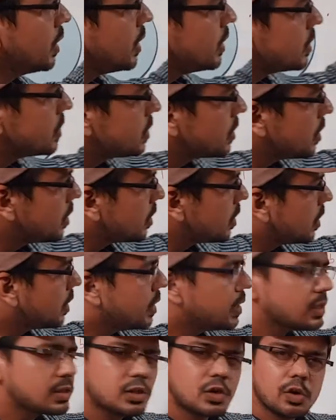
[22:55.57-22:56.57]
In circle,
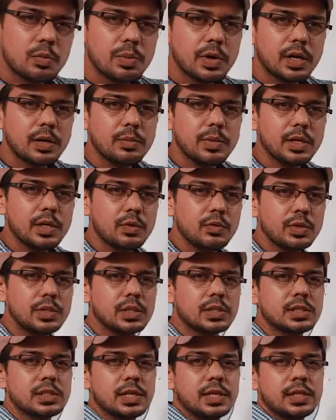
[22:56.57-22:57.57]
instead of perimeter, we
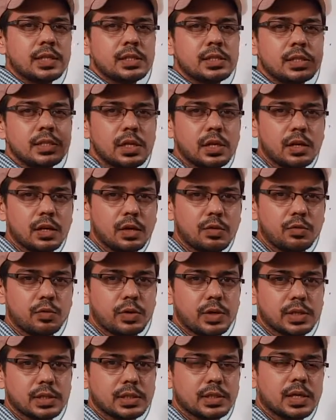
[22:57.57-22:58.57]
just say
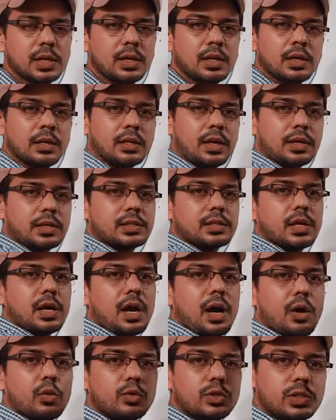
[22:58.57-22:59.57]
circumference. That is the
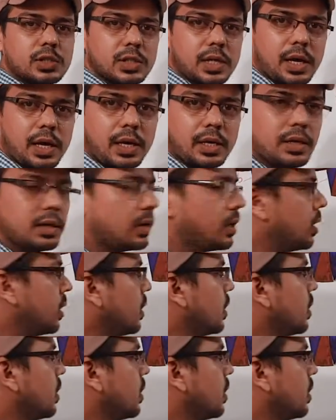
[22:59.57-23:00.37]
outside,